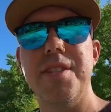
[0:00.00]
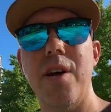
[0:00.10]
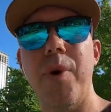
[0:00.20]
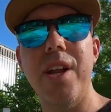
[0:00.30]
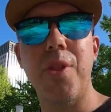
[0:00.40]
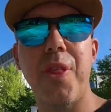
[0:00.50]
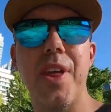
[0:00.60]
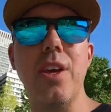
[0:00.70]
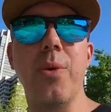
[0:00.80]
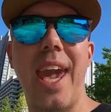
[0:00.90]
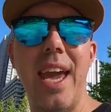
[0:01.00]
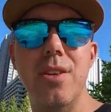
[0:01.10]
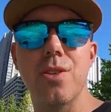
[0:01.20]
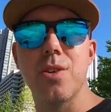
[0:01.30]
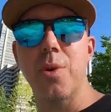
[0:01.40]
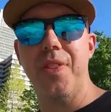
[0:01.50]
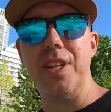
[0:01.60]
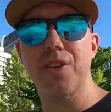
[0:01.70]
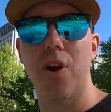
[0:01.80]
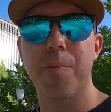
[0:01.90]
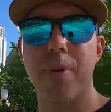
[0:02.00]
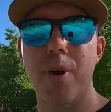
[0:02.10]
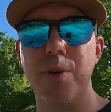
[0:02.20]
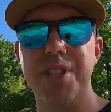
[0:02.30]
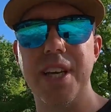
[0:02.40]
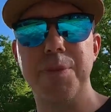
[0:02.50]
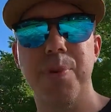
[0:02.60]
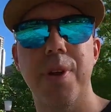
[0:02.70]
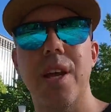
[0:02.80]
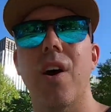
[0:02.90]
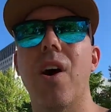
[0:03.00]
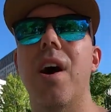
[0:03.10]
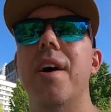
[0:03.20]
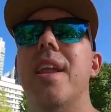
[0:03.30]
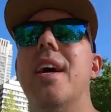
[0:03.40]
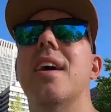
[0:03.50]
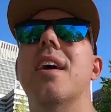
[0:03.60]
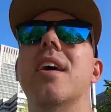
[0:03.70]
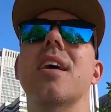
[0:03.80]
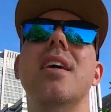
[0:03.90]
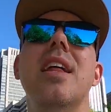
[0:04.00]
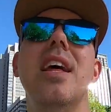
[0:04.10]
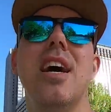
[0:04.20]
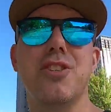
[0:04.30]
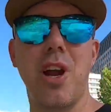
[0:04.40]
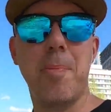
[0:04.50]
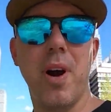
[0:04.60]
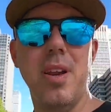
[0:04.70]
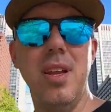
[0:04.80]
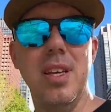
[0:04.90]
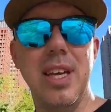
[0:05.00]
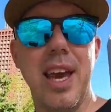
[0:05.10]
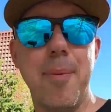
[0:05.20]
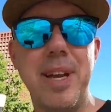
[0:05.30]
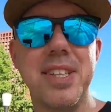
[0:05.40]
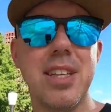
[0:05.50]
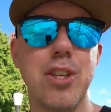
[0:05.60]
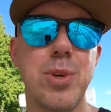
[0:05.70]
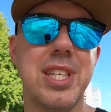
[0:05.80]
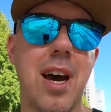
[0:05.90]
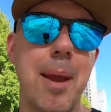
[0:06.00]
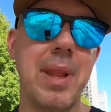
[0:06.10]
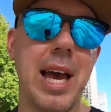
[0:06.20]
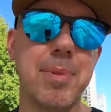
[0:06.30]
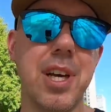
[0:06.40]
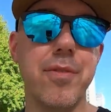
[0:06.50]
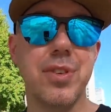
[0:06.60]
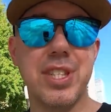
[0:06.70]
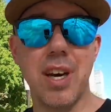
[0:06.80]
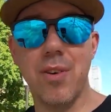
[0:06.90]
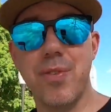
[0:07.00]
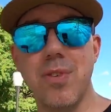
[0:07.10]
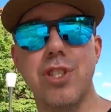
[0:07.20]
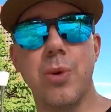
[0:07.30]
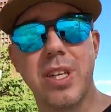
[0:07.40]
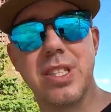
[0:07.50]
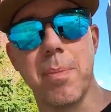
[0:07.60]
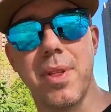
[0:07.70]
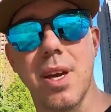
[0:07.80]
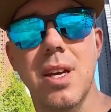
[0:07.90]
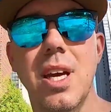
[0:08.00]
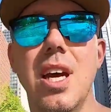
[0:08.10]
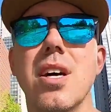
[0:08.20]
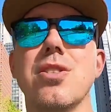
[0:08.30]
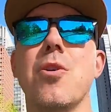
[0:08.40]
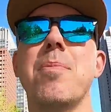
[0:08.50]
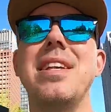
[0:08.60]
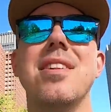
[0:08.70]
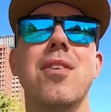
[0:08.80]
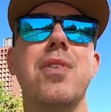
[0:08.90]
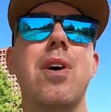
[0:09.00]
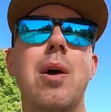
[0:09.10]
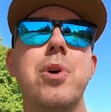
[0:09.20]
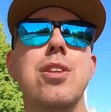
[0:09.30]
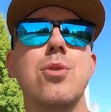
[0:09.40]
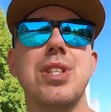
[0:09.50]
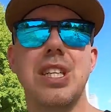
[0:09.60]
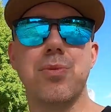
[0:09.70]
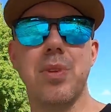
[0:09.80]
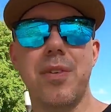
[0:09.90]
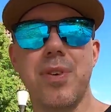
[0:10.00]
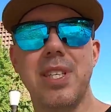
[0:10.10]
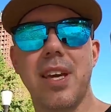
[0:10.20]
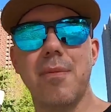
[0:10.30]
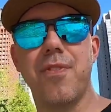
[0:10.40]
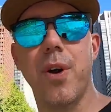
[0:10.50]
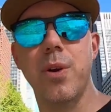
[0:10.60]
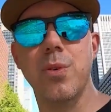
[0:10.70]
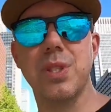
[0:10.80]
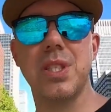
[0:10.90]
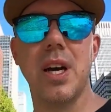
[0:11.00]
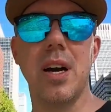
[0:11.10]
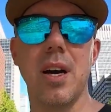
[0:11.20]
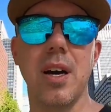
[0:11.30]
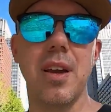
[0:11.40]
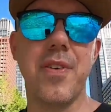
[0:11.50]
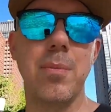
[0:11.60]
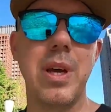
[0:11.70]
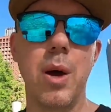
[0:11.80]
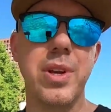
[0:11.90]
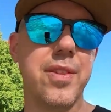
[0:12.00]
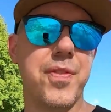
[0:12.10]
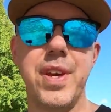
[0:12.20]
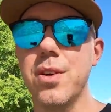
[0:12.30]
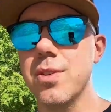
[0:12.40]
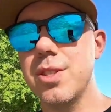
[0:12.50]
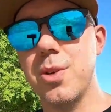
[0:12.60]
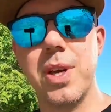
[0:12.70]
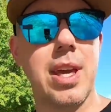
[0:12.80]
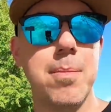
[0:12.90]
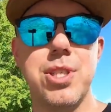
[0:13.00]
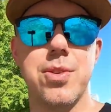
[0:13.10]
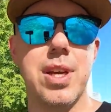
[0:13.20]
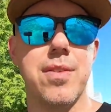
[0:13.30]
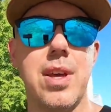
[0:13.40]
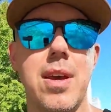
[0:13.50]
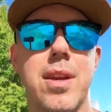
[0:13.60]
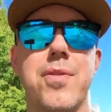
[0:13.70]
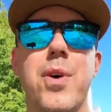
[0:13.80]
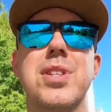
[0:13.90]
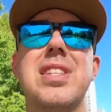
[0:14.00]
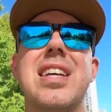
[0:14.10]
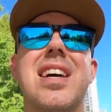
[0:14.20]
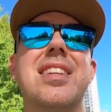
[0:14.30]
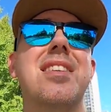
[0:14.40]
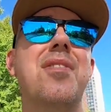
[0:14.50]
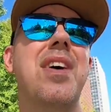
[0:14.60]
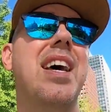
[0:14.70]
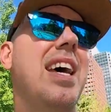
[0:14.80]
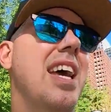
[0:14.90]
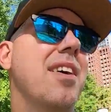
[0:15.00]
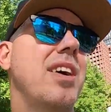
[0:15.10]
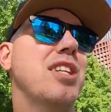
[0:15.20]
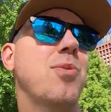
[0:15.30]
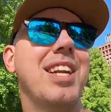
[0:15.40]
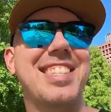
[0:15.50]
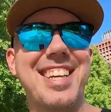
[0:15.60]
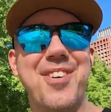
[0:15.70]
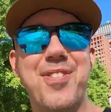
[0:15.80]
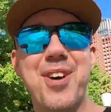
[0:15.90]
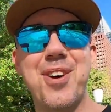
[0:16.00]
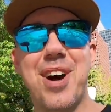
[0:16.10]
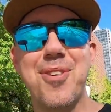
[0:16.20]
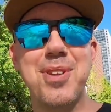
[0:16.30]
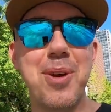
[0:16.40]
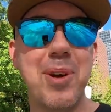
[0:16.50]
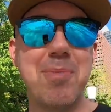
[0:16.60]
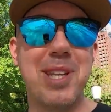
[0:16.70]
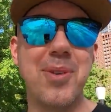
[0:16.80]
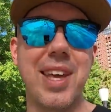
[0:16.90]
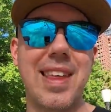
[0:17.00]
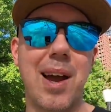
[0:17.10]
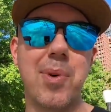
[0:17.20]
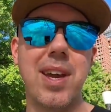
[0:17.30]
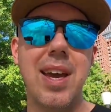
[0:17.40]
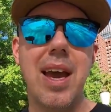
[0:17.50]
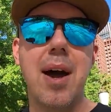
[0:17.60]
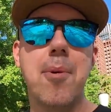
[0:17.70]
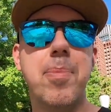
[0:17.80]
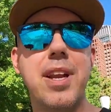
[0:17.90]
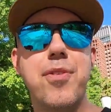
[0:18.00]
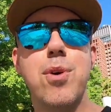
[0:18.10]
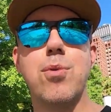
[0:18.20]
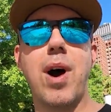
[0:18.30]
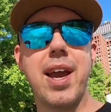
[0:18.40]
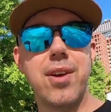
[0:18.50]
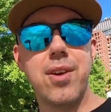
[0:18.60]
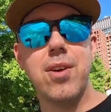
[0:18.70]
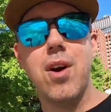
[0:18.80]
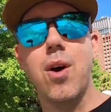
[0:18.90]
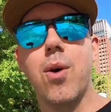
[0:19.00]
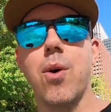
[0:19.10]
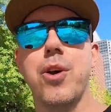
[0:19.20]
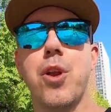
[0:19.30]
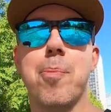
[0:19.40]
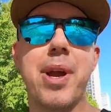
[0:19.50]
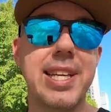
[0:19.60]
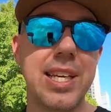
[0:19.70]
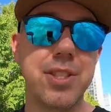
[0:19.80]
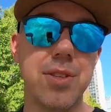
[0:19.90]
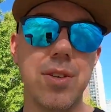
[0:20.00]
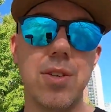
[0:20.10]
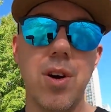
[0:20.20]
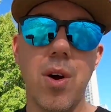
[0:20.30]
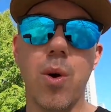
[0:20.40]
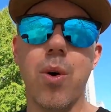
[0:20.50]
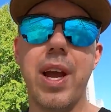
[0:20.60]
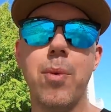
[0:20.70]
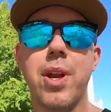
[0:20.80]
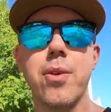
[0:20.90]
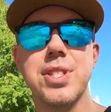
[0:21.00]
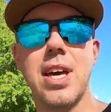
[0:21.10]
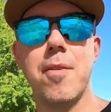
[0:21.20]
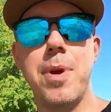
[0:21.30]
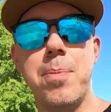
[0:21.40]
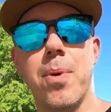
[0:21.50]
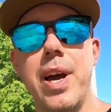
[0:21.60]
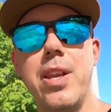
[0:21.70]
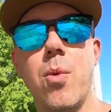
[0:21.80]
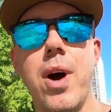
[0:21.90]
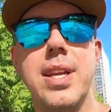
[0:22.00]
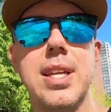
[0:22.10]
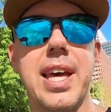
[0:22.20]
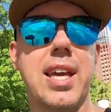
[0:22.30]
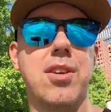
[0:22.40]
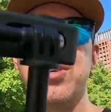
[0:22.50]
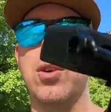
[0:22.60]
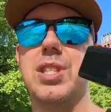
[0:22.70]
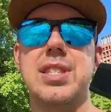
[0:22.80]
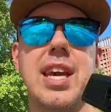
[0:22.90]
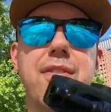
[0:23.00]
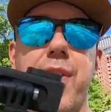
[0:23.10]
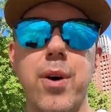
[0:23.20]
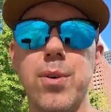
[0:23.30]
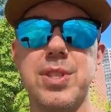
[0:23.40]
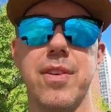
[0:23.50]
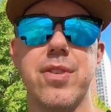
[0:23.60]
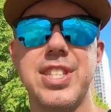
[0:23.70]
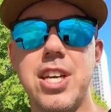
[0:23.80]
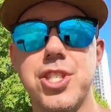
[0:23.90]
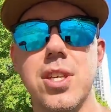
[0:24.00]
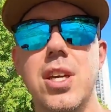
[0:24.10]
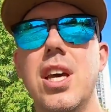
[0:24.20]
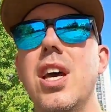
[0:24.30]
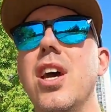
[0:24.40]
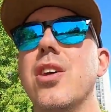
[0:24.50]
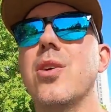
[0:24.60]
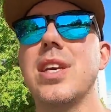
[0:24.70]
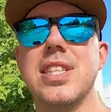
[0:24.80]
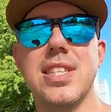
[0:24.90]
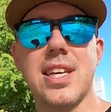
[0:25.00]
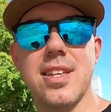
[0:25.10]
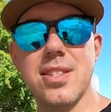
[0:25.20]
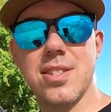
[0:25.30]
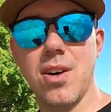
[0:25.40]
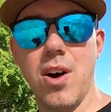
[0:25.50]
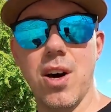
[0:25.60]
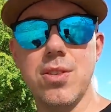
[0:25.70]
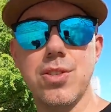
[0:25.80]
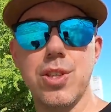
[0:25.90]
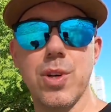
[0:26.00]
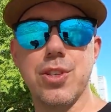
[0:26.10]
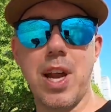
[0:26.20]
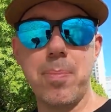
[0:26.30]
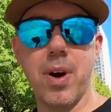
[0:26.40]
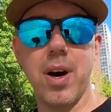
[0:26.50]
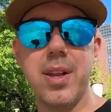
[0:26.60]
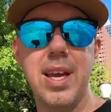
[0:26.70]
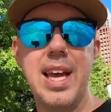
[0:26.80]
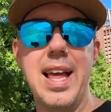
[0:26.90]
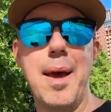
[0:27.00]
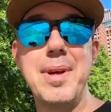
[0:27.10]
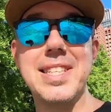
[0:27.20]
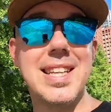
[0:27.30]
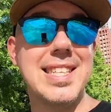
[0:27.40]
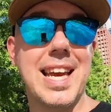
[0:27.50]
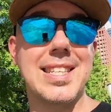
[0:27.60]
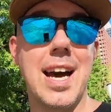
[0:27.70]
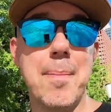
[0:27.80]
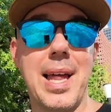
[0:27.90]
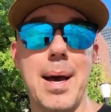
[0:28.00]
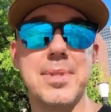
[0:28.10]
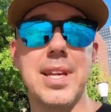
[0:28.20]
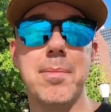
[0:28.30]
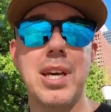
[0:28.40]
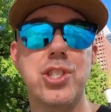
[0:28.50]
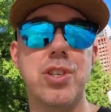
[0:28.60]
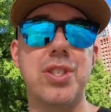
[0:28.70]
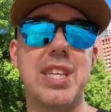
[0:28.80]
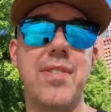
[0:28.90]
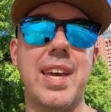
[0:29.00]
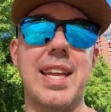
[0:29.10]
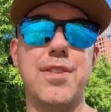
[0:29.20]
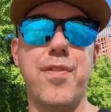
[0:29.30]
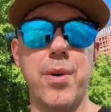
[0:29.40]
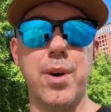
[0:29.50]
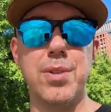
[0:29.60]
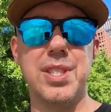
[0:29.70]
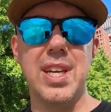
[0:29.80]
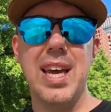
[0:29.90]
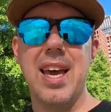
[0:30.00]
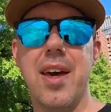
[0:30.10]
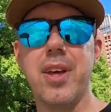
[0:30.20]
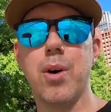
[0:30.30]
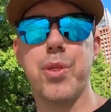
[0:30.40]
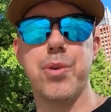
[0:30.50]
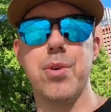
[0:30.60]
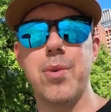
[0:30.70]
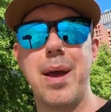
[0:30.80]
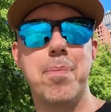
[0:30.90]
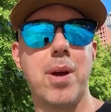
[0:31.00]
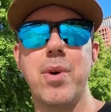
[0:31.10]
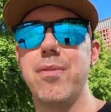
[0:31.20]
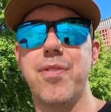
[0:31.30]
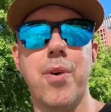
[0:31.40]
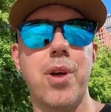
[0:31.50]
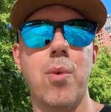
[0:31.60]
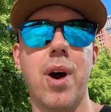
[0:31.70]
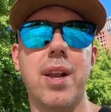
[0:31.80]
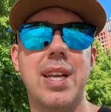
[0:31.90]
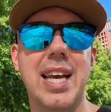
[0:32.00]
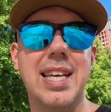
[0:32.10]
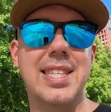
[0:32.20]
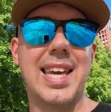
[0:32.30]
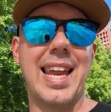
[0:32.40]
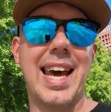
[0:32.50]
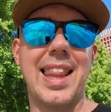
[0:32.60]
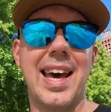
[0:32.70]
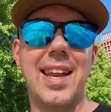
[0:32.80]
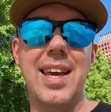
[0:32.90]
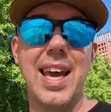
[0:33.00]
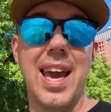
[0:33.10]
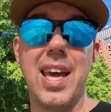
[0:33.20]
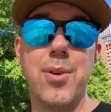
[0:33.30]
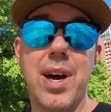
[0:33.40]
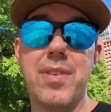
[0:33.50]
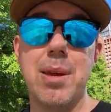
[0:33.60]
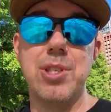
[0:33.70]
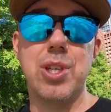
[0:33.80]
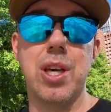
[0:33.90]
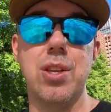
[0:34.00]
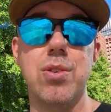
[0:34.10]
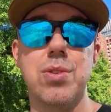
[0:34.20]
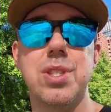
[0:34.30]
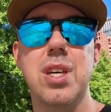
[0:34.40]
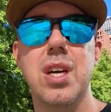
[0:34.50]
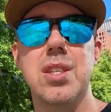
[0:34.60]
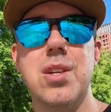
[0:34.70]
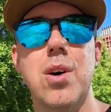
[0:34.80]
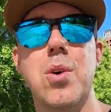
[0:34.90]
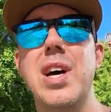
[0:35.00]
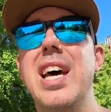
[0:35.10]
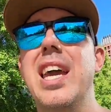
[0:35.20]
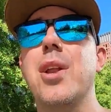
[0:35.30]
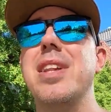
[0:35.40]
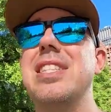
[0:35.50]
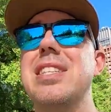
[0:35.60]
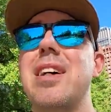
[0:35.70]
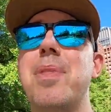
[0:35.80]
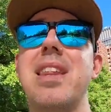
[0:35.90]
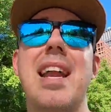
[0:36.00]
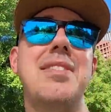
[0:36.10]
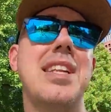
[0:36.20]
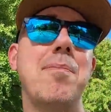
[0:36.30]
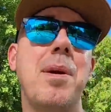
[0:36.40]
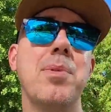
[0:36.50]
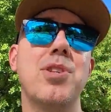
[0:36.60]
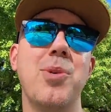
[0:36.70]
So now one other thing you can do with these GoPros is put it on a tripod and basically do a time lapse of yourself doing something. So myself, you know, I wouldn't use this really for taking photos if I'm out in the field doing imagery and photos and that kind of stuff. If I just want a single photo, I really wouldn't be doing it that way. But if you're a rider or, you know, breakdancer or any one of those kind of people and you want, like, you know, just take photos of your session, you can stick this onto a tripod and basically take a time lapse and make sure you're saving it as photos, and then go through and pick whatever photo you want to get out of that, and you have an image you can use. So, you know, this is something that I've seen people